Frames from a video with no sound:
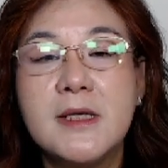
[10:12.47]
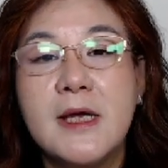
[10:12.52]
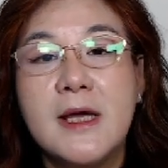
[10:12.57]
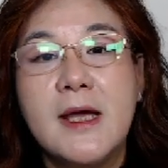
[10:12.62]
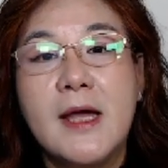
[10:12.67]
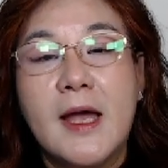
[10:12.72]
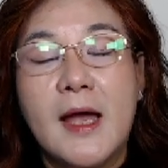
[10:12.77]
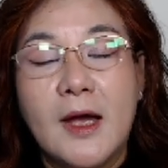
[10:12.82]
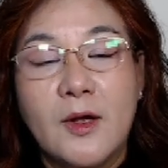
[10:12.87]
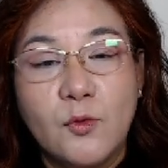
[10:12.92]

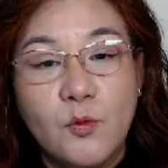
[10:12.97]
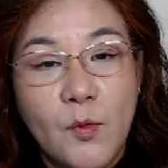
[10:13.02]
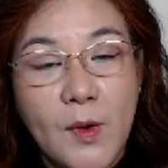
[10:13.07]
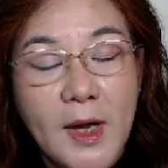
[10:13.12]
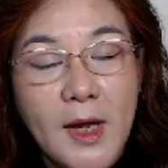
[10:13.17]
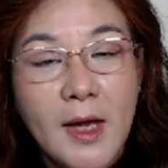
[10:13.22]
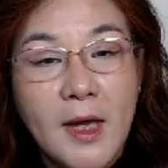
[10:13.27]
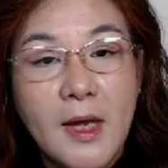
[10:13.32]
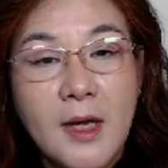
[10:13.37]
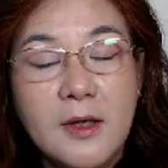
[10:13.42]
and
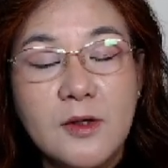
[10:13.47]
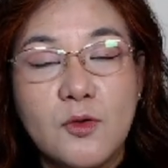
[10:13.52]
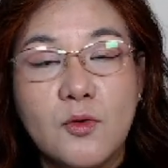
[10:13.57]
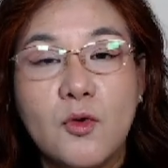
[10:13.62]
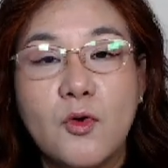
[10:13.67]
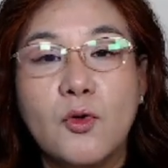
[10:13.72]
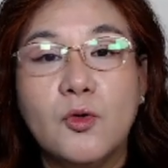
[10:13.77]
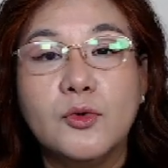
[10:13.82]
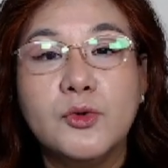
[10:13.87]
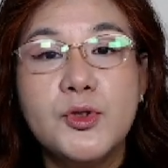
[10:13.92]
where you
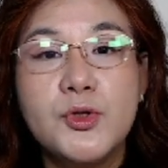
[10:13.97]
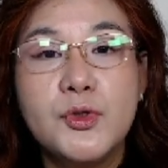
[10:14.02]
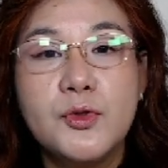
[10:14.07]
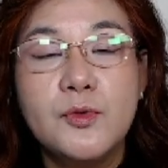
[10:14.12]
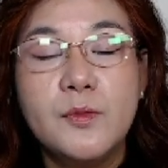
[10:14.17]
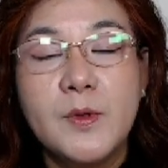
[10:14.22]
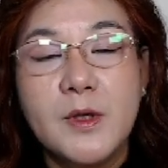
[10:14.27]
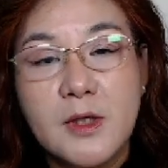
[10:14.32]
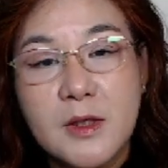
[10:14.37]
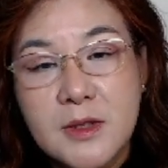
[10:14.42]
go to,
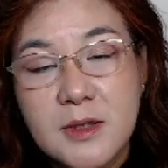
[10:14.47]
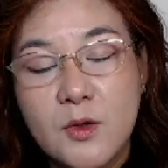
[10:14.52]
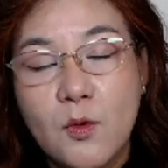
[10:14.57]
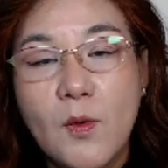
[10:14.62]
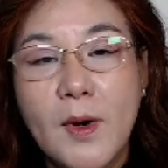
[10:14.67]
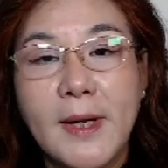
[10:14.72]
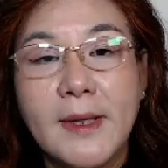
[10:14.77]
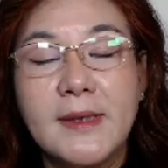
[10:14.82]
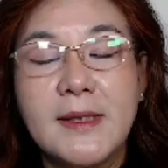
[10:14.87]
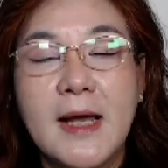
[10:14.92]
because the white
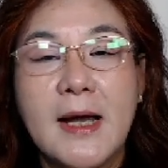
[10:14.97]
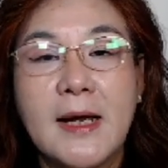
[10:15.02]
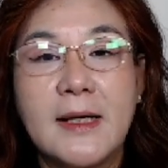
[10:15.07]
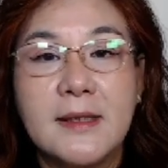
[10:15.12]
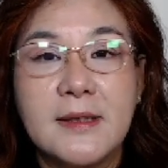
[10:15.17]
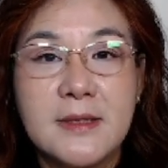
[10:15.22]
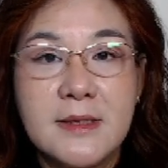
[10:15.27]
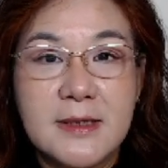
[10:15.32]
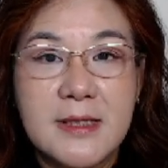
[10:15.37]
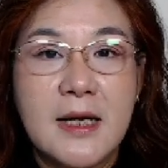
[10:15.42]
tiger
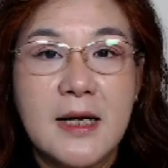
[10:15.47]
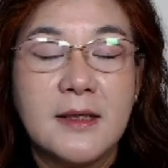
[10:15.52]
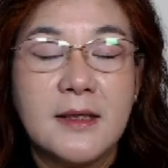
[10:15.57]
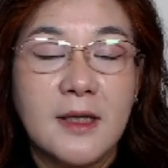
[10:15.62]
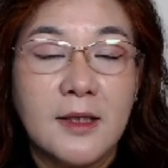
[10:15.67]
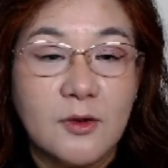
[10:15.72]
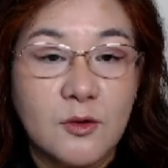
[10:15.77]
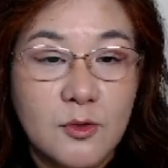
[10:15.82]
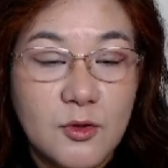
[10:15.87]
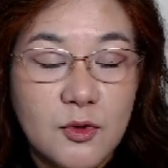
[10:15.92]
star can
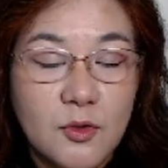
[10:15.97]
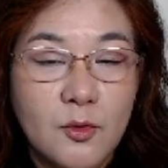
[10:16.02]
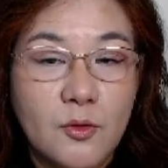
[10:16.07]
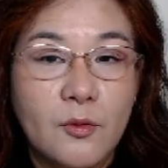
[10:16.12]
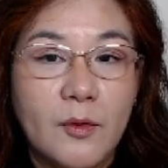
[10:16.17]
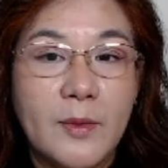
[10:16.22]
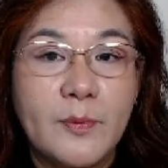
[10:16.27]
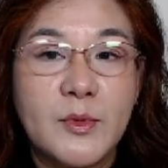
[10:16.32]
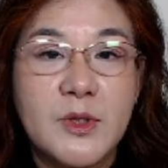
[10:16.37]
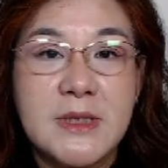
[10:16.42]
also
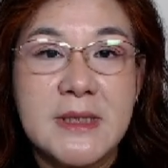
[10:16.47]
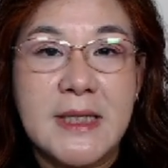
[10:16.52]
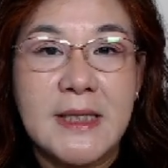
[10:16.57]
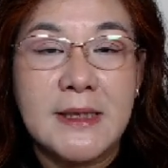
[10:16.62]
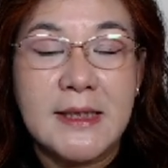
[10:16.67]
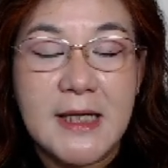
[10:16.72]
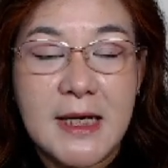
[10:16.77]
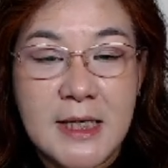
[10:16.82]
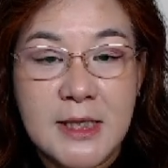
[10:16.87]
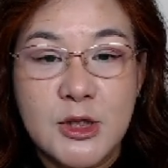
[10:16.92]
represent
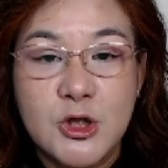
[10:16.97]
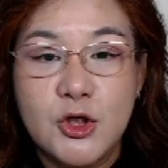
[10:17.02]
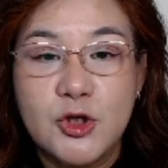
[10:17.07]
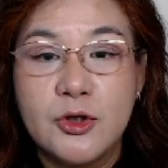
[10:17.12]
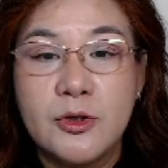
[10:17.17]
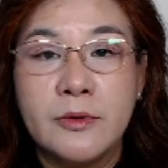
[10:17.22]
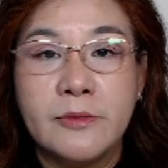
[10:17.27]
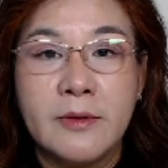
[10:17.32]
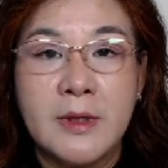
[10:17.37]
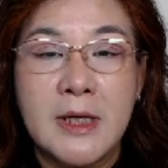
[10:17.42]

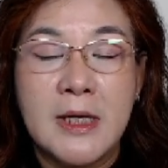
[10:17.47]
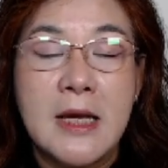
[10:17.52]
injury.